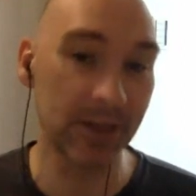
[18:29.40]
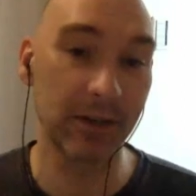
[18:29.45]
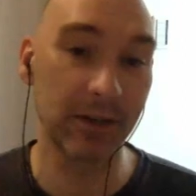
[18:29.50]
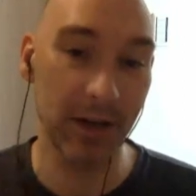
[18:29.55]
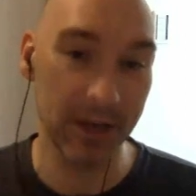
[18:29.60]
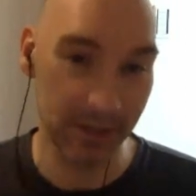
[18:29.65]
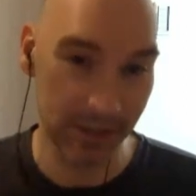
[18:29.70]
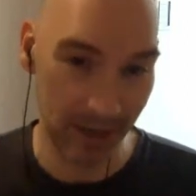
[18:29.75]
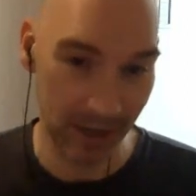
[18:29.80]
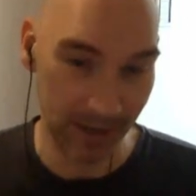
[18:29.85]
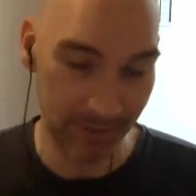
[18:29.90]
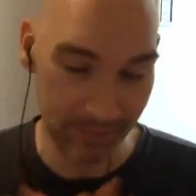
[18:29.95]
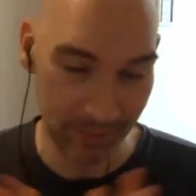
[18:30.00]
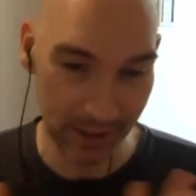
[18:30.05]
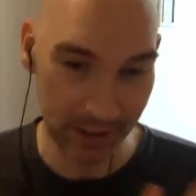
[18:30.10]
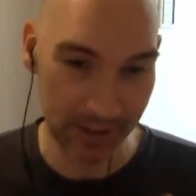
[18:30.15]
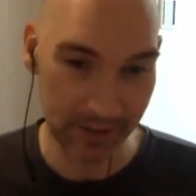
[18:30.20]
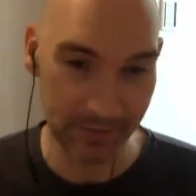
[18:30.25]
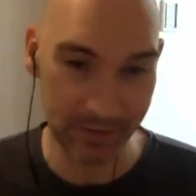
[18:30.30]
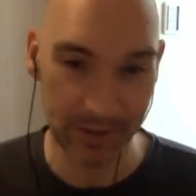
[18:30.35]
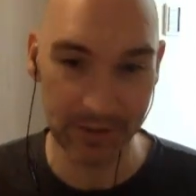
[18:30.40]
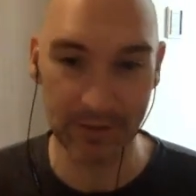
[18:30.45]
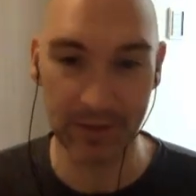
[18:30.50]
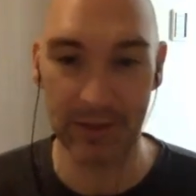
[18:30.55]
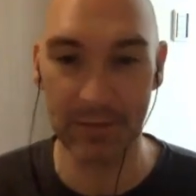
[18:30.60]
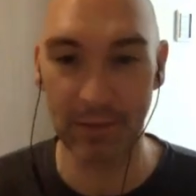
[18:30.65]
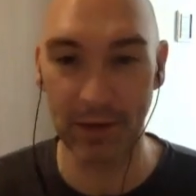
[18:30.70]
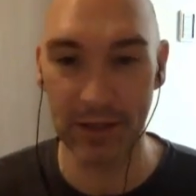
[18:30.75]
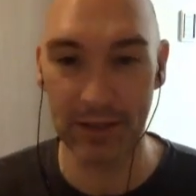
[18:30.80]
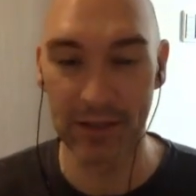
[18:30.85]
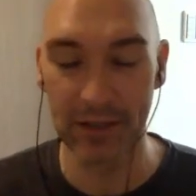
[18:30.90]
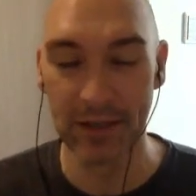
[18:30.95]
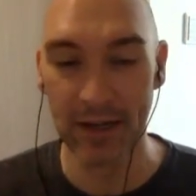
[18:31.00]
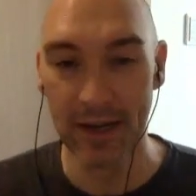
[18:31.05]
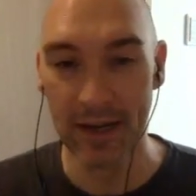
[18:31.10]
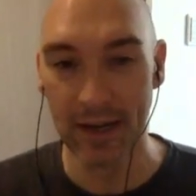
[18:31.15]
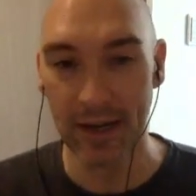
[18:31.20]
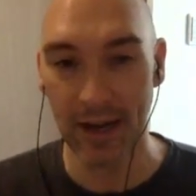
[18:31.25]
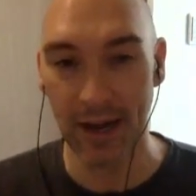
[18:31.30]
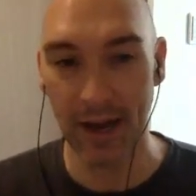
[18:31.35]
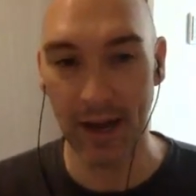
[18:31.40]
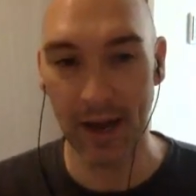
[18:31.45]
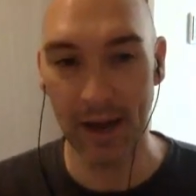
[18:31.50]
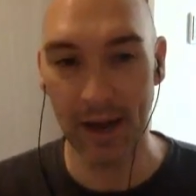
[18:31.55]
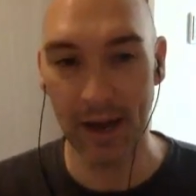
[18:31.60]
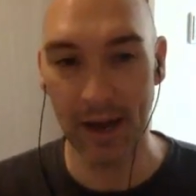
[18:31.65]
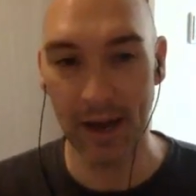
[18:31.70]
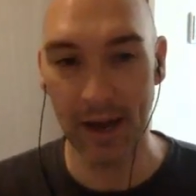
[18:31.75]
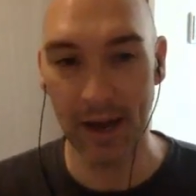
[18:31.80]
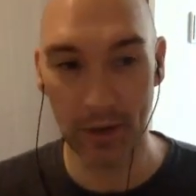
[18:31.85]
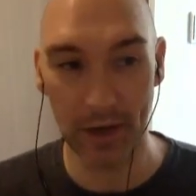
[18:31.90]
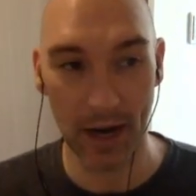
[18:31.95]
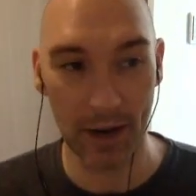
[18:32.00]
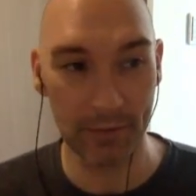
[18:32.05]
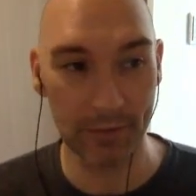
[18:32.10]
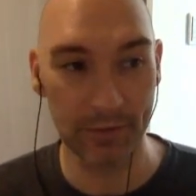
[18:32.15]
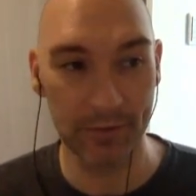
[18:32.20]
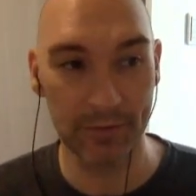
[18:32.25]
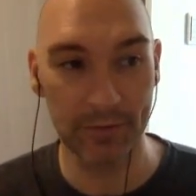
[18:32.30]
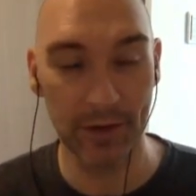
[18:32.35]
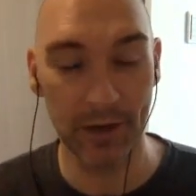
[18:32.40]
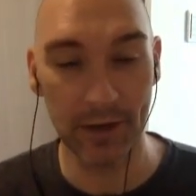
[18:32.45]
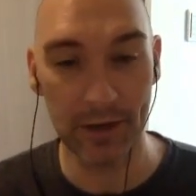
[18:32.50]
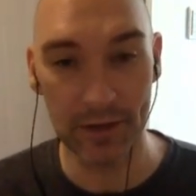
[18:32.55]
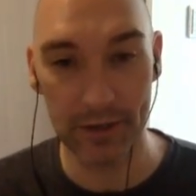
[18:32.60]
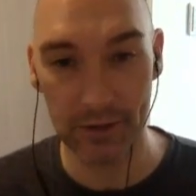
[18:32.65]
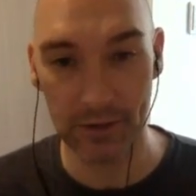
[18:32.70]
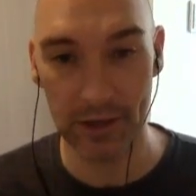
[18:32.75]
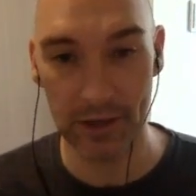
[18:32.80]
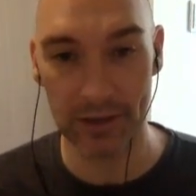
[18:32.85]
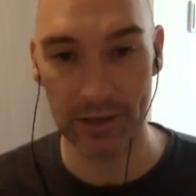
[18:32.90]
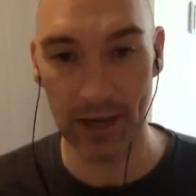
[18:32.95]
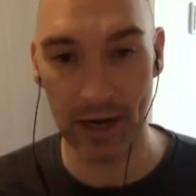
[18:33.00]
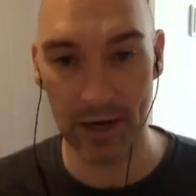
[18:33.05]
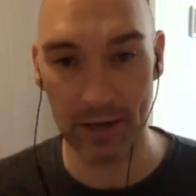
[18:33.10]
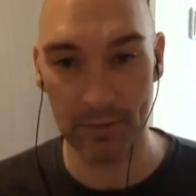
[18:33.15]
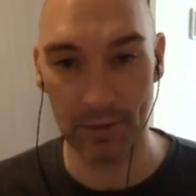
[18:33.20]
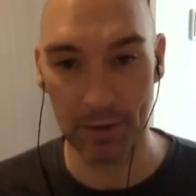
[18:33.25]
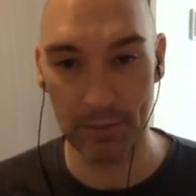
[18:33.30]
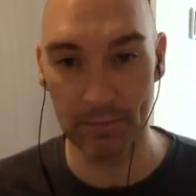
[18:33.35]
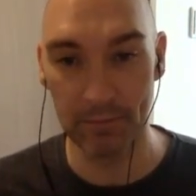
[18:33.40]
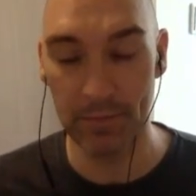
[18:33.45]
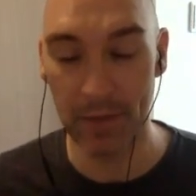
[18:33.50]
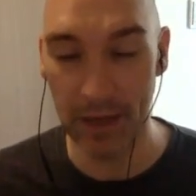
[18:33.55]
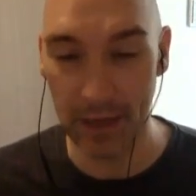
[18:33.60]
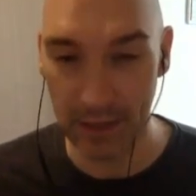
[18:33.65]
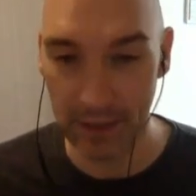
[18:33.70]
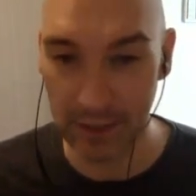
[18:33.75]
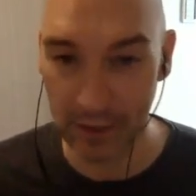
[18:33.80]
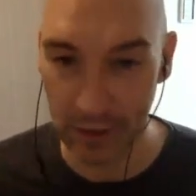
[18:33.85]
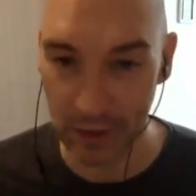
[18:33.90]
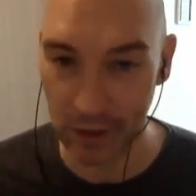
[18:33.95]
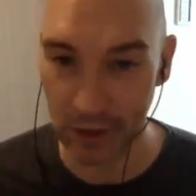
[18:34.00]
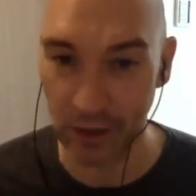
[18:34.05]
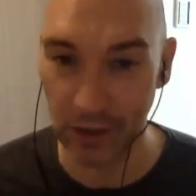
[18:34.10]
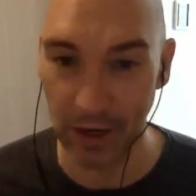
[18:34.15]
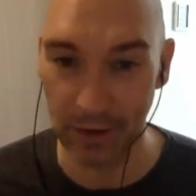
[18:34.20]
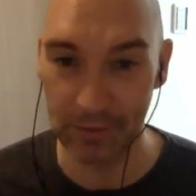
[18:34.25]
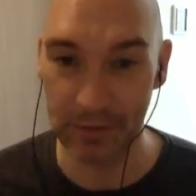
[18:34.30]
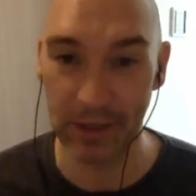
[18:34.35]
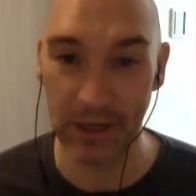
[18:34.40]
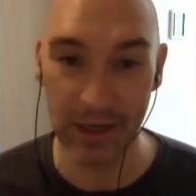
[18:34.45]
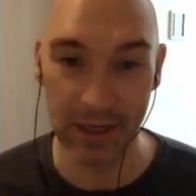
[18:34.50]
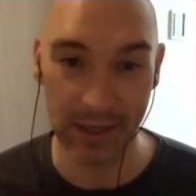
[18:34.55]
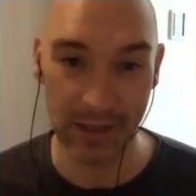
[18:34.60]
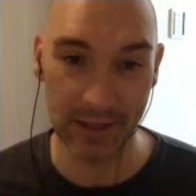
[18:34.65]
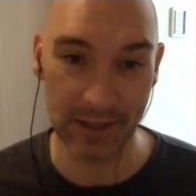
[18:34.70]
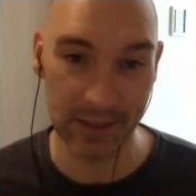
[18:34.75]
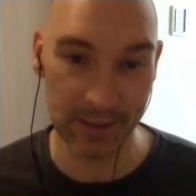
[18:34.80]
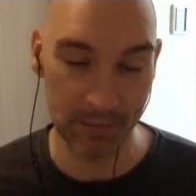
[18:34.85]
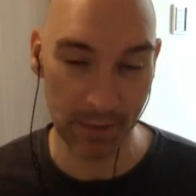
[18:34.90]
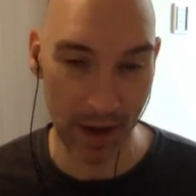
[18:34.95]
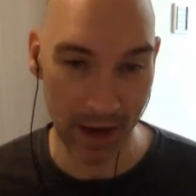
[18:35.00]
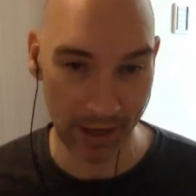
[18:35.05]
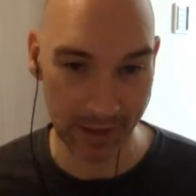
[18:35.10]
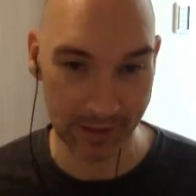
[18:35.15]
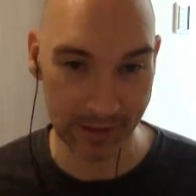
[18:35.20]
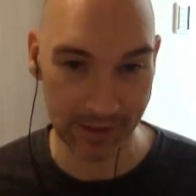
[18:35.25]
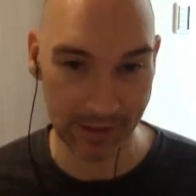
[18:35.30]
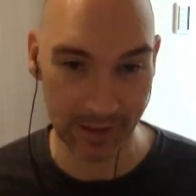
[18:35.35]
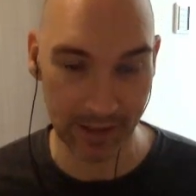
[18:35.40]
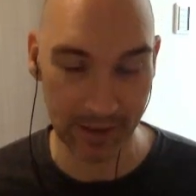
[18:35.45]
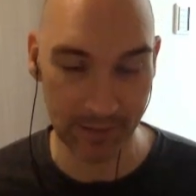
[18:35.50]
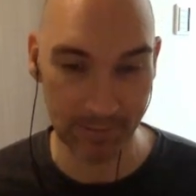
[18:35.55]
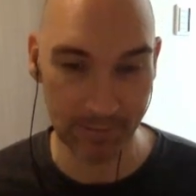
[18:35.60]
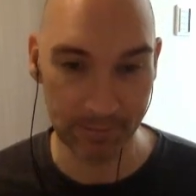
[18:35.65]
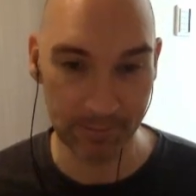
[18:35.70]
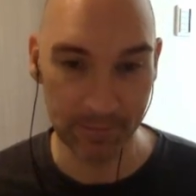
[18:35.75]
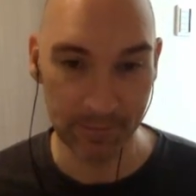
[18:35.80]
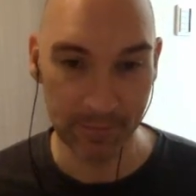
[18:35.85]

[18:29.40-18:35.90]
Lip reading: a great job. Thank you very, very much. But I was very stressed out about making sure I was going to get this back in time.